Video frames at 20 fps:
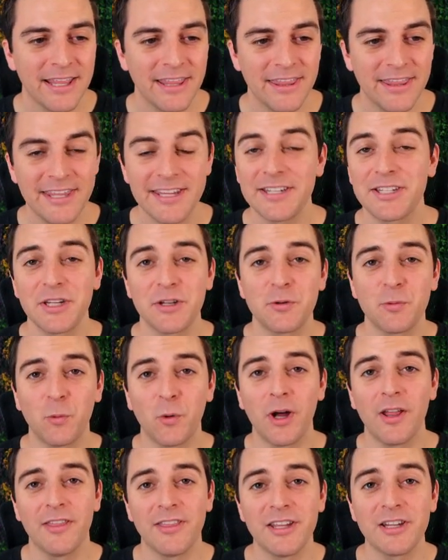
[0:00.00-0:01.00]
This is
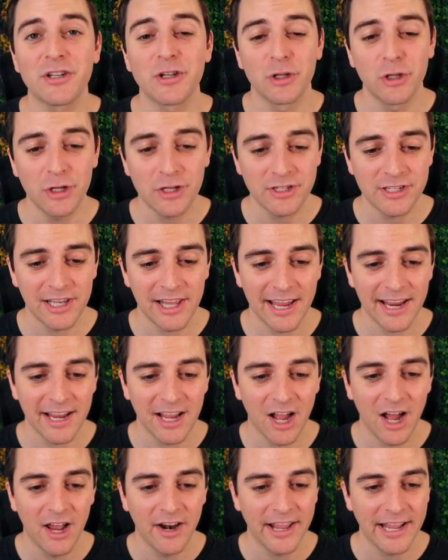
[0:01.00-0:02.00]
what this looks
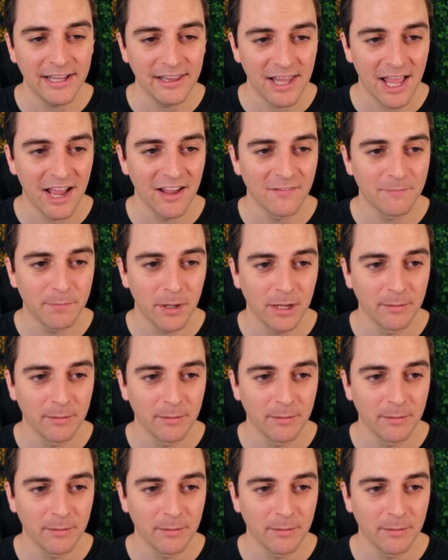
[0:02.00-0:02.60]
like on a live